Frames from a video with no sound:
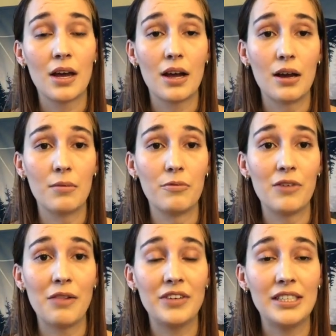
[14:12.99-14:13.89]

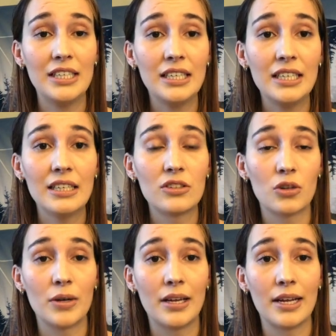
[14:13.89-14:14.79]
velvety,
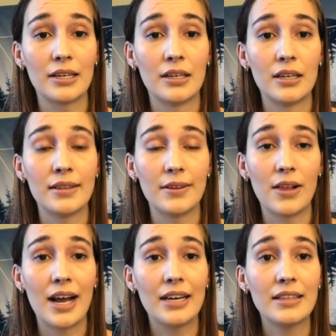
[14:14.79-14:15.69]
so it like they'll
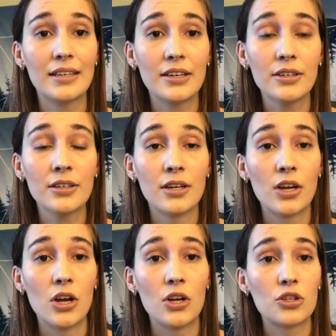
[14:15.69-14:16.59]
hide in there.
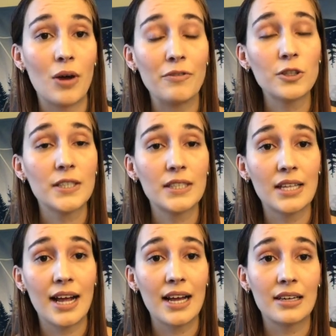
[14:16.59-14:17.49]
So ever since
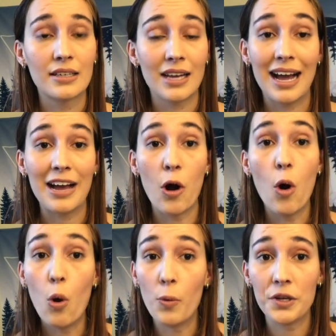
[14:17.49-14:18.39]
that, I
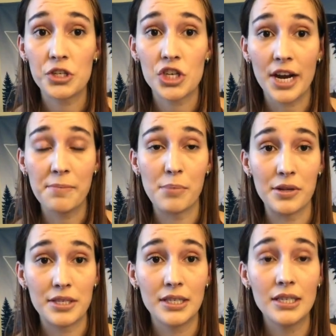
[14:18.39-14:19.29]
always check
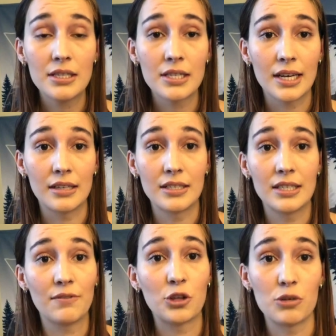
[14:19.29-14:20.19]
bus seats, like, to
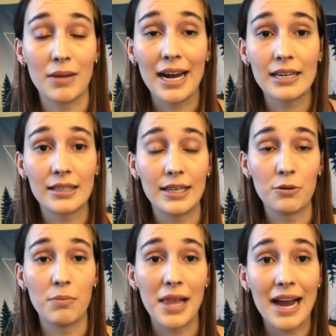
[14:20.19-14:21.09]
see if there's
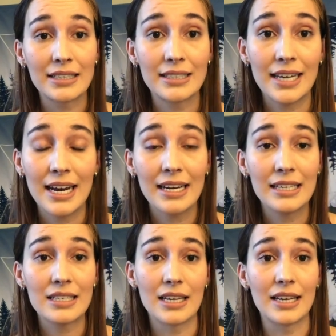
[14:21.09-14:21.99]
little black
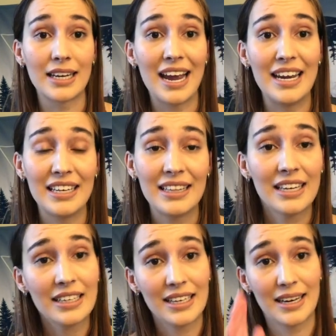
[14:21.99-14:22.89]
stains and, like,
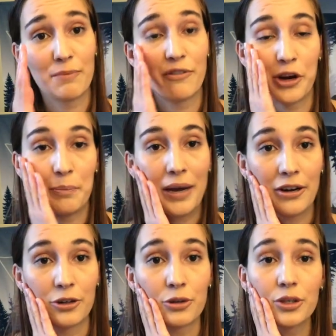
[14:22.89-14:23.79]
anything. Like, I'm very
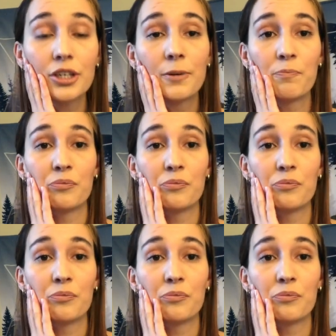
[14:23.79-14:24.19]
paranoid.